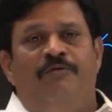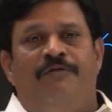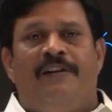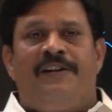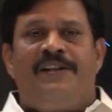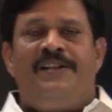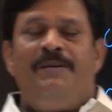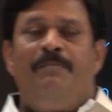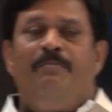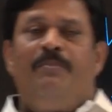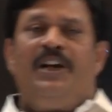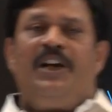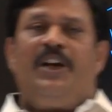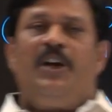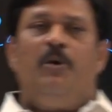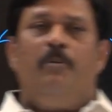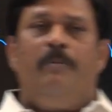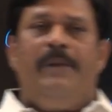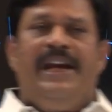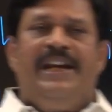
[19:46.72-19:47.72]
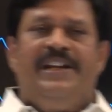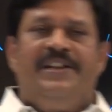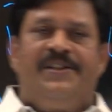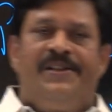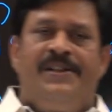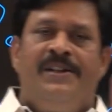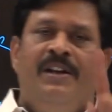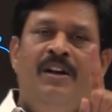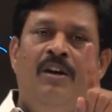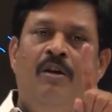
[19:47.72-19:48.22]
for simple cube
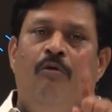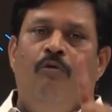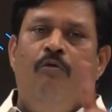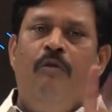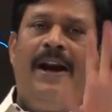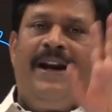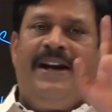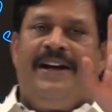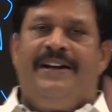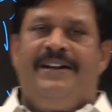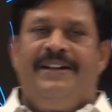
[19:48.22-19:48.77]
is 1.